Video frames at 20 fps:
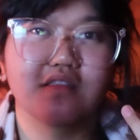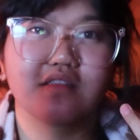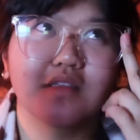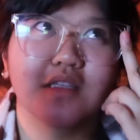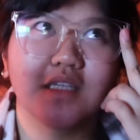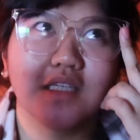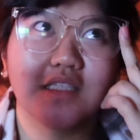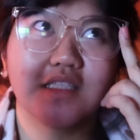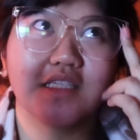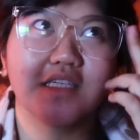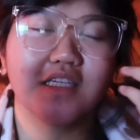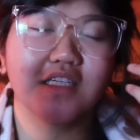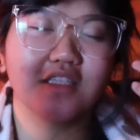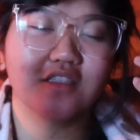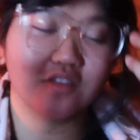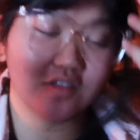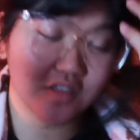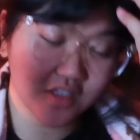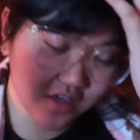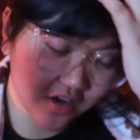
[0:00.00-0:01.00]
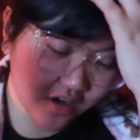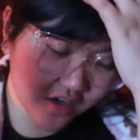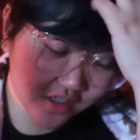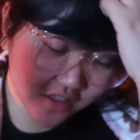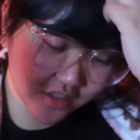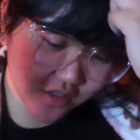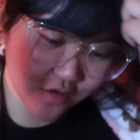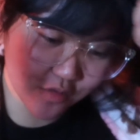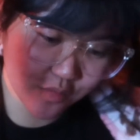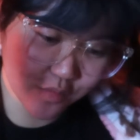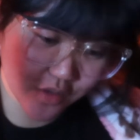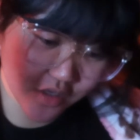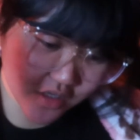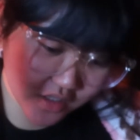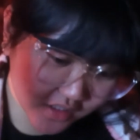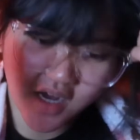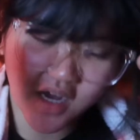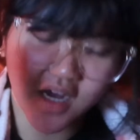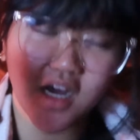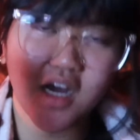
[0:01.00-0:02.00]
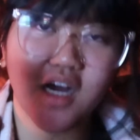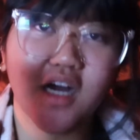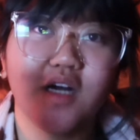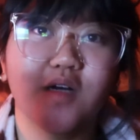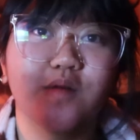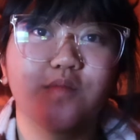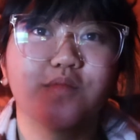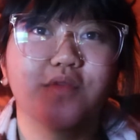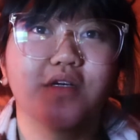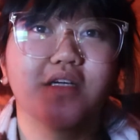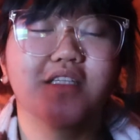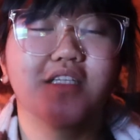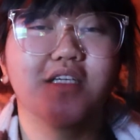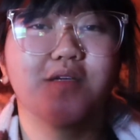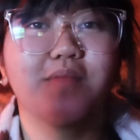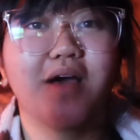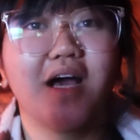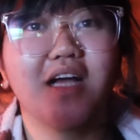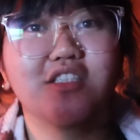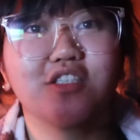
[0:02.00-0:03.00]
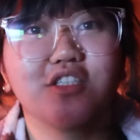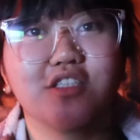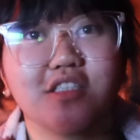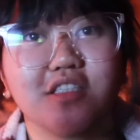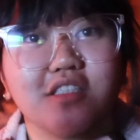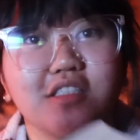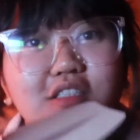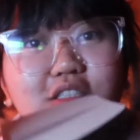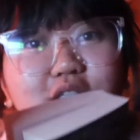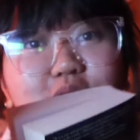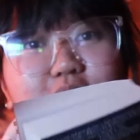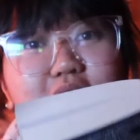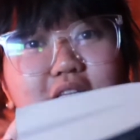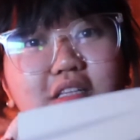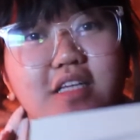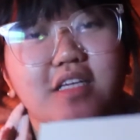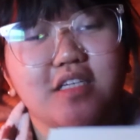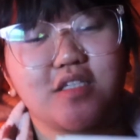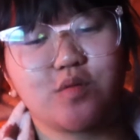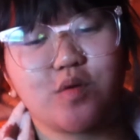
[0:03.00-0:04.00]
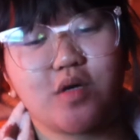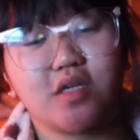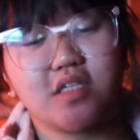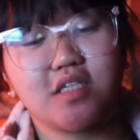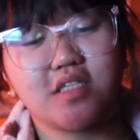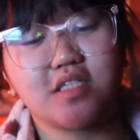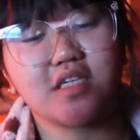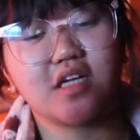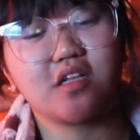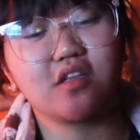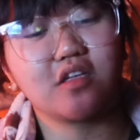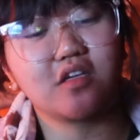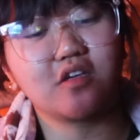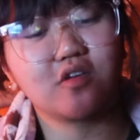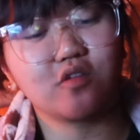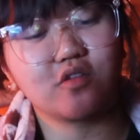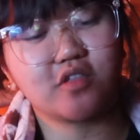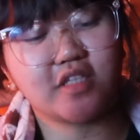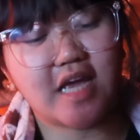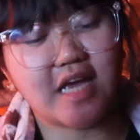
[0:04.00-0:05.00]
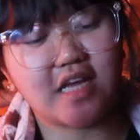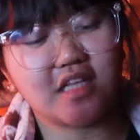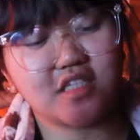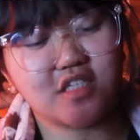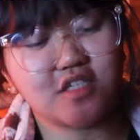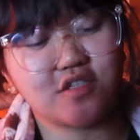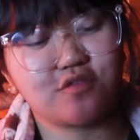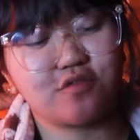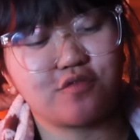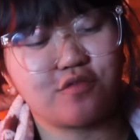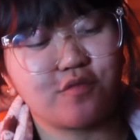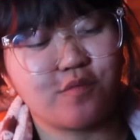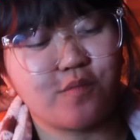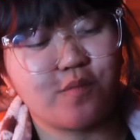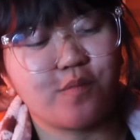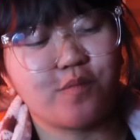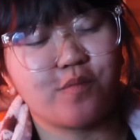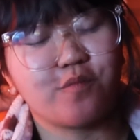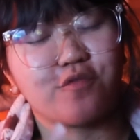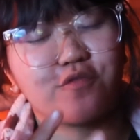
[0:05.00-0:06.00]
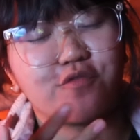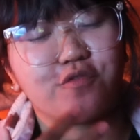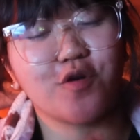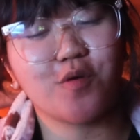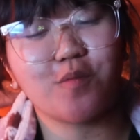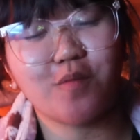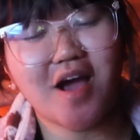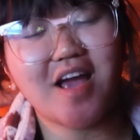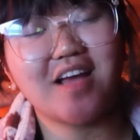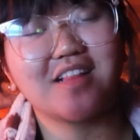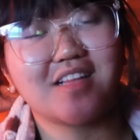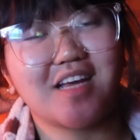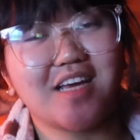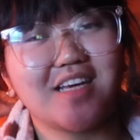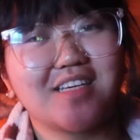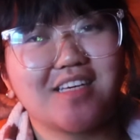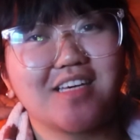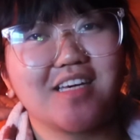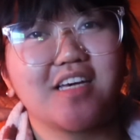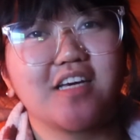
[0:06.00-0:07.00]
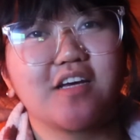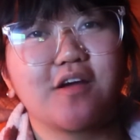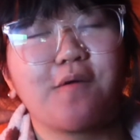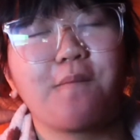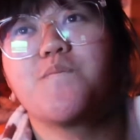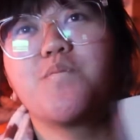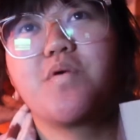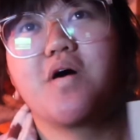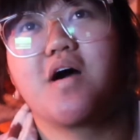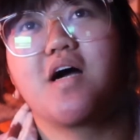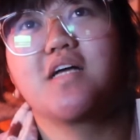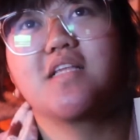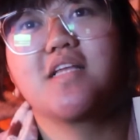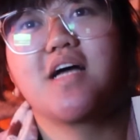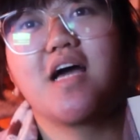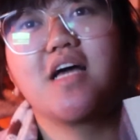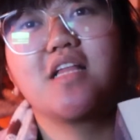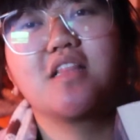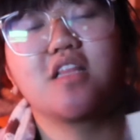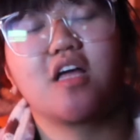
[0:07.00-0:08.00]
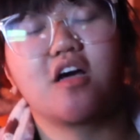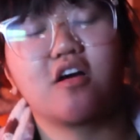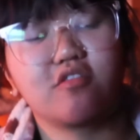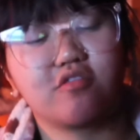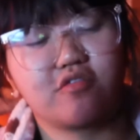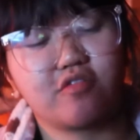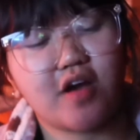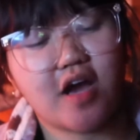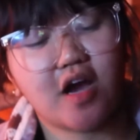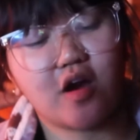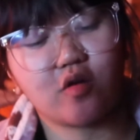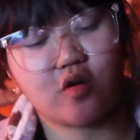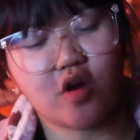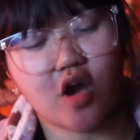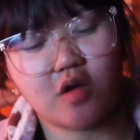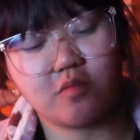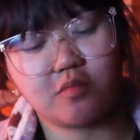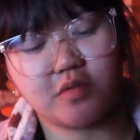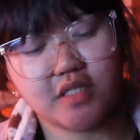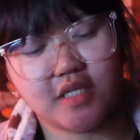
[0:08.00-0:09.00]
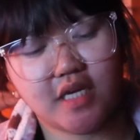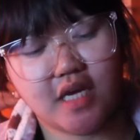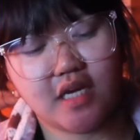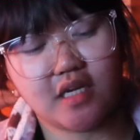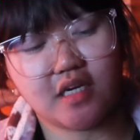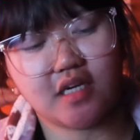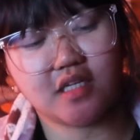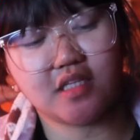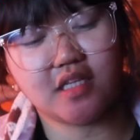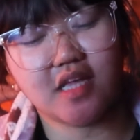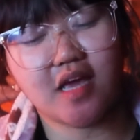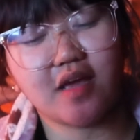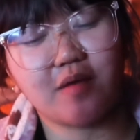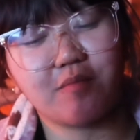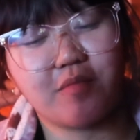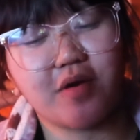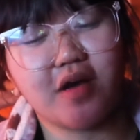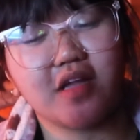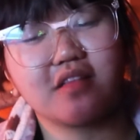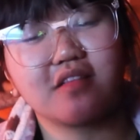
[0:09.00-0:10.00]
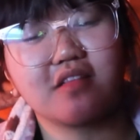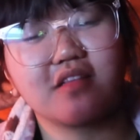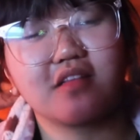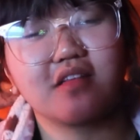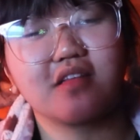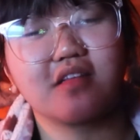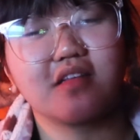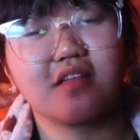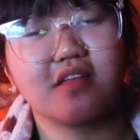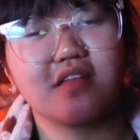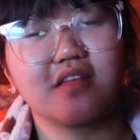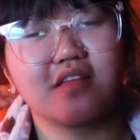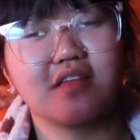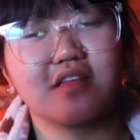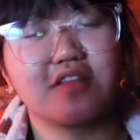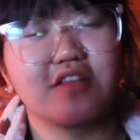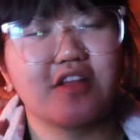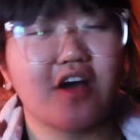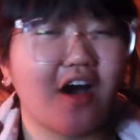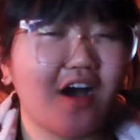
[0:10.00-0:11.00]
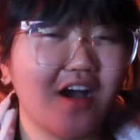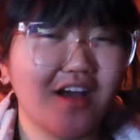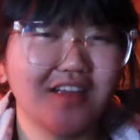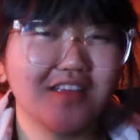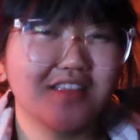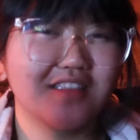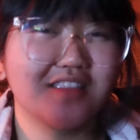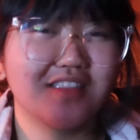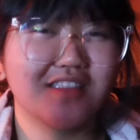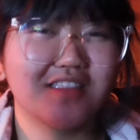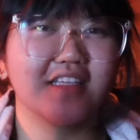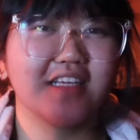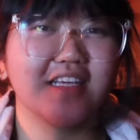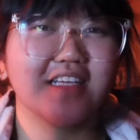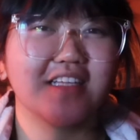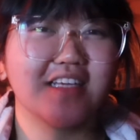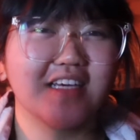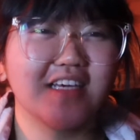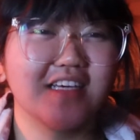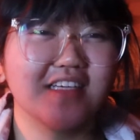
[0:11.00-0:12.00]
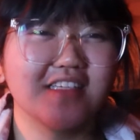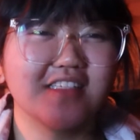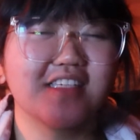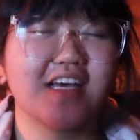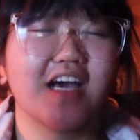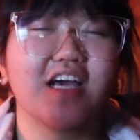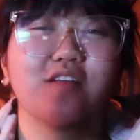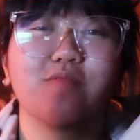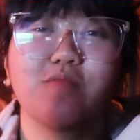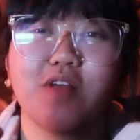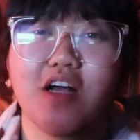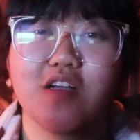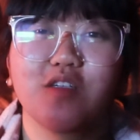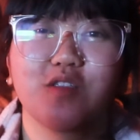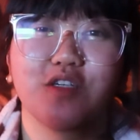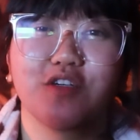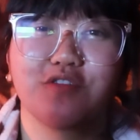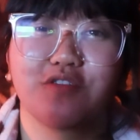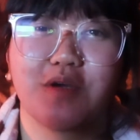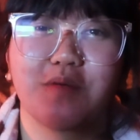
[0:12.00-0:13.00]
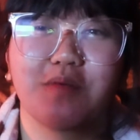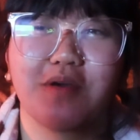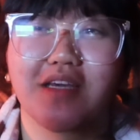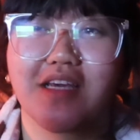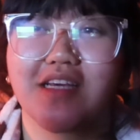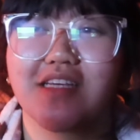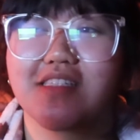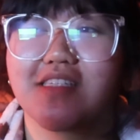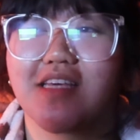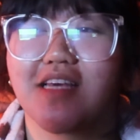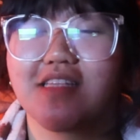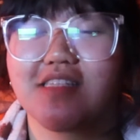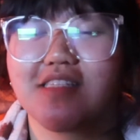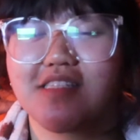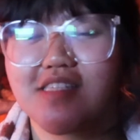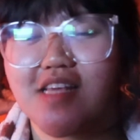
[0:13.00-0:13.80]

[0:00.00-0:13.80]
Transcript: listening to the audiobook. The magic system in this one is a little dense for my liking, but I love how complicated but not it is. I'm not sure if I'm making sense.